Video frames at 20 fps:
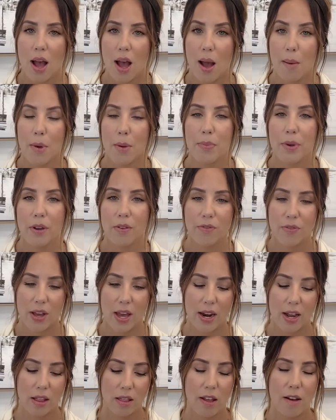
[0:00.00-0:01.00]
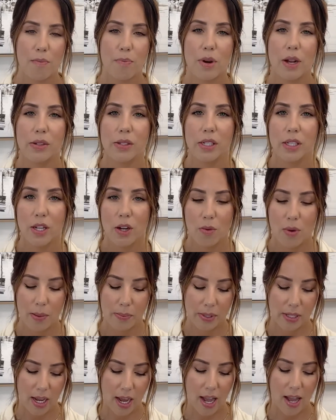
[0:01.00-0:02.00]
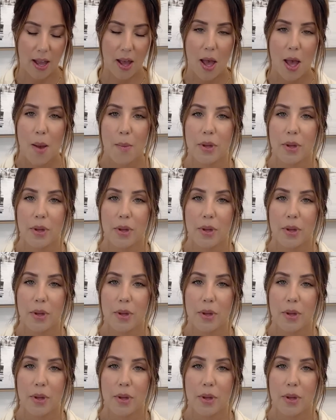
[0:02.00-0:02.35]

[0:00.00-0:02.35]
I'm a big fan. I love browsing their website.